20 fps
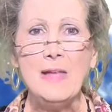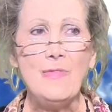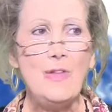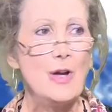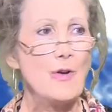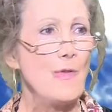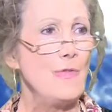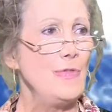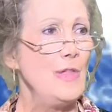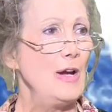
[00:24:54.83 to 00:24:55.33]

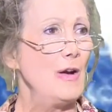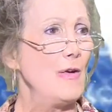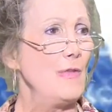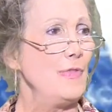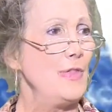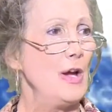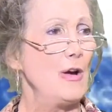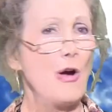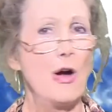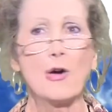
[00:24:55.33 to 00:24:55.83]

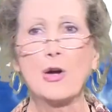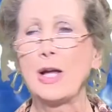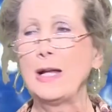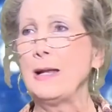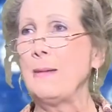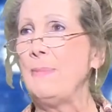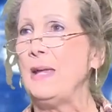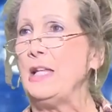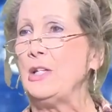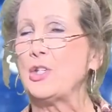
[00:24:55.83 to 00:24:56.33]
there are going
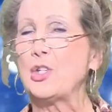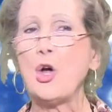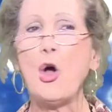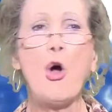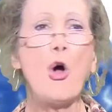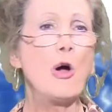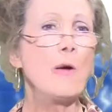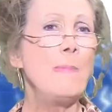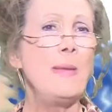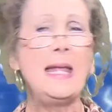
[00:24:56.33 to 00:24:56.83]
to be
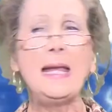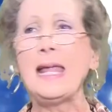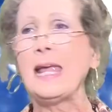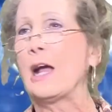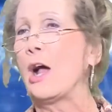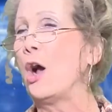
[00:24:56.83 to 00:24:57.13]
tormenting,